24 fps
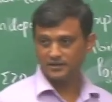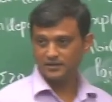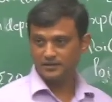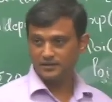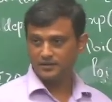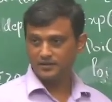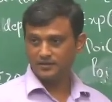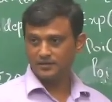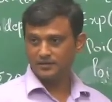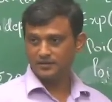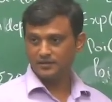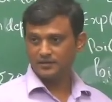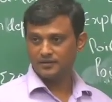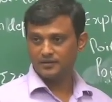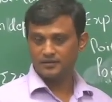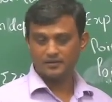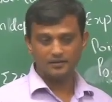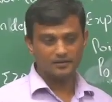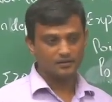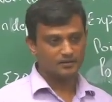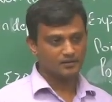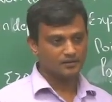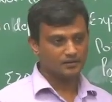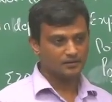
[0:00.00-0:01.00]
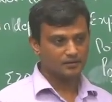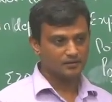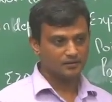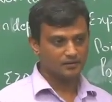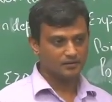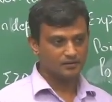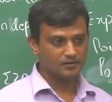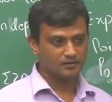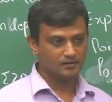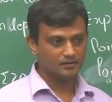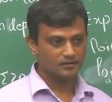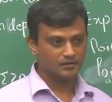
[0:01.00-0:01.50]

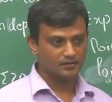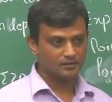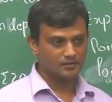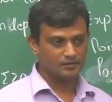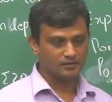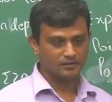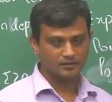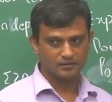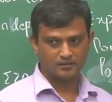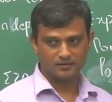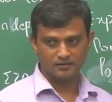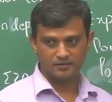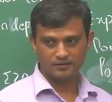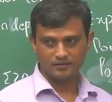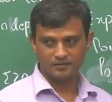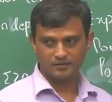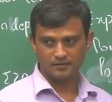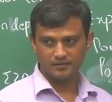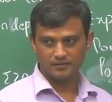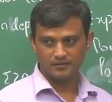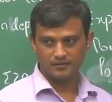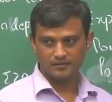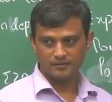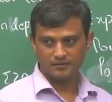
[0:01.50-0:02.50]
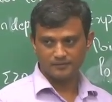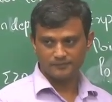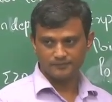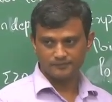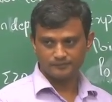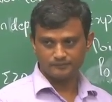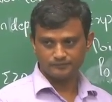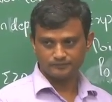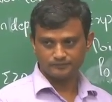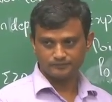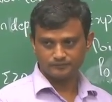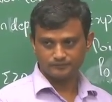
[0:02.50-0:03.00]

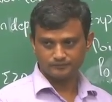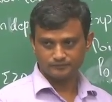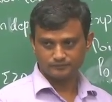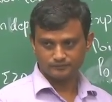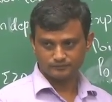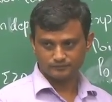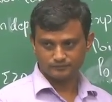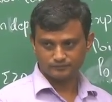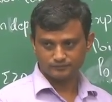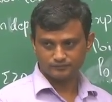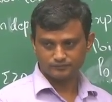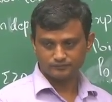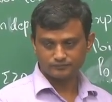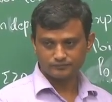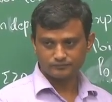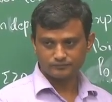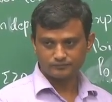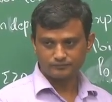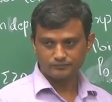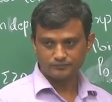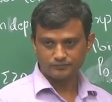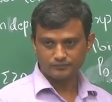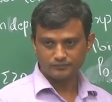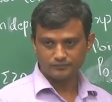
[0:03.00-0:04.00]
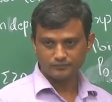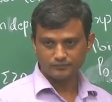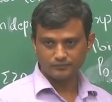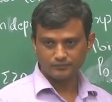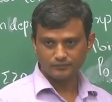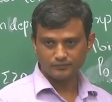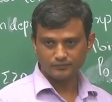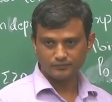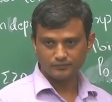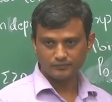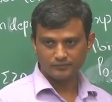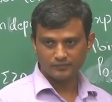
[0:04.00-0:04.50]

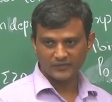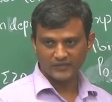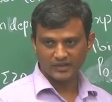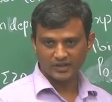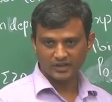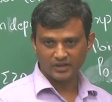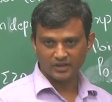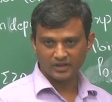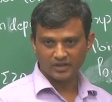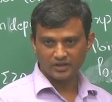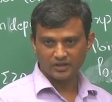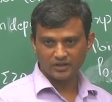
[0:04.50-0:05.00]
Nobody speaks.